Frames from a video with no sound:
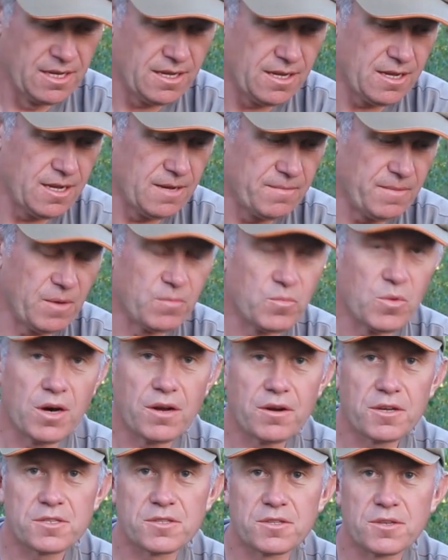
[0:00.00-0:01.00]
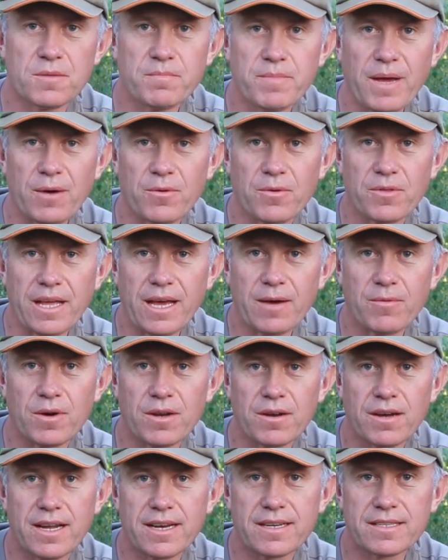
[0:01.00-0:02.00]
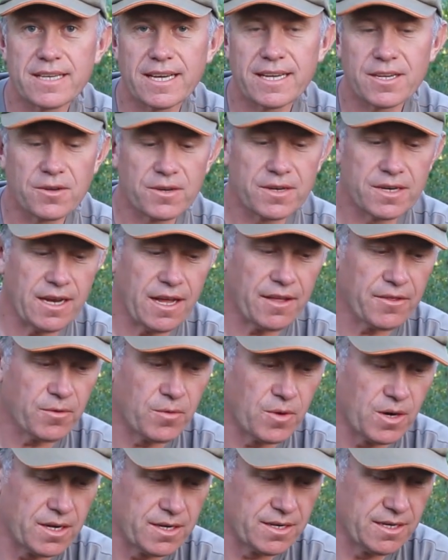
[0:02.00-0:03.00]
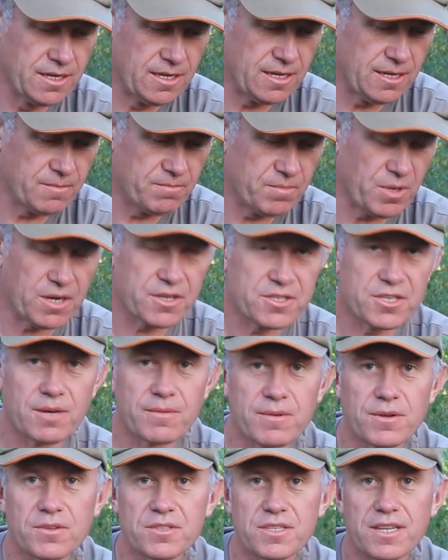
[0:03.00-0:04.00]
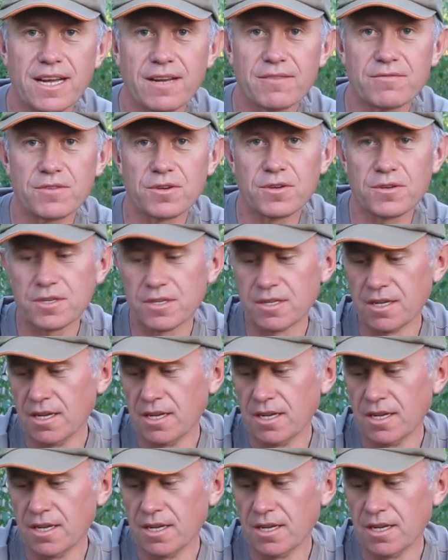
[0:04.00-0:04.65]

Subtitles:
And while I was doing battle with that one, I had to take on another one. By the time I got to that rod,